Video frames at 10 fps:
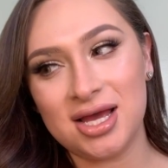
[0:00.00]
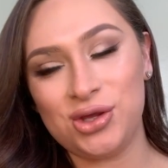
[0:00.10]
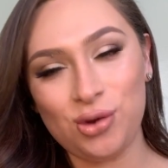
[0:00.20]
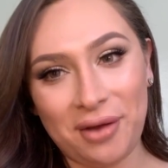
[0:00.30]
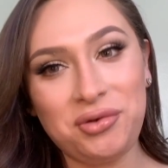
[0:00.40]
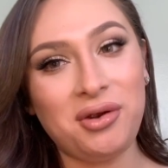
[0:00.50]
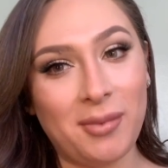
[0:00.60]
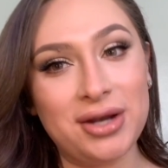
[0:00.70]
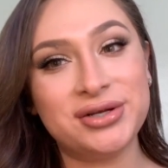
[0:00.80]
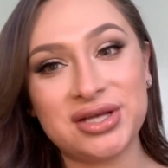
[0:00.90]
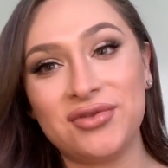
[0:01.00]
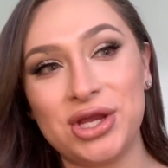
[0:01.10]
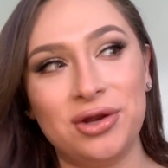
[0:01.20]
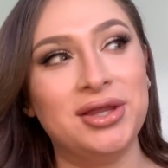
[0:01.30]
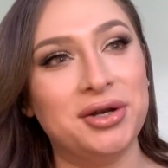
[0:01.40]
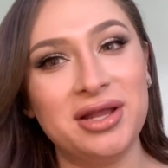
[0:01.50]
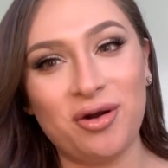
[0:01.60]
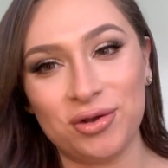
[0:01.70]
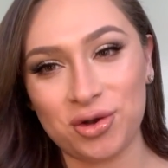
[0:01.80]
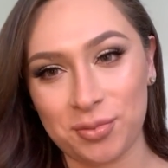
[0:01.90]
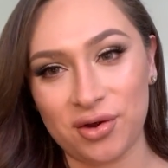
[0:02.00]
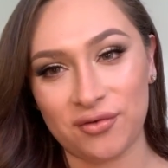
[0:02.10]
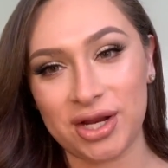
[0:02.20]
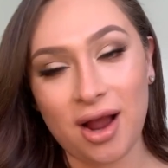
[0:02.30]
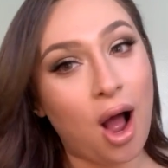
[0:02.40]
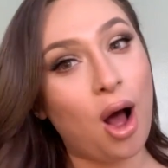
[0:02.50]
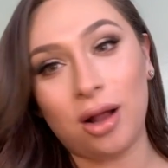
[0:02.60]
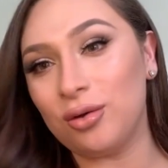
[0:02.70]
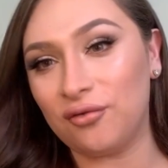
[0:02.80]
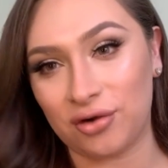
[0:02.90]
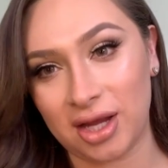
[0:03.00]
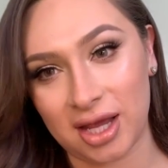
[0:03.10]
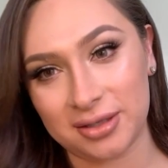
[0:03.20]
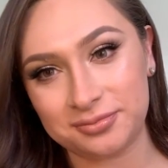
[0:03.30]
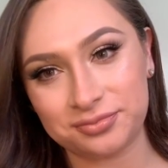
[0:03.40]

you have to remind yourself that you're literally going through puberty all over again.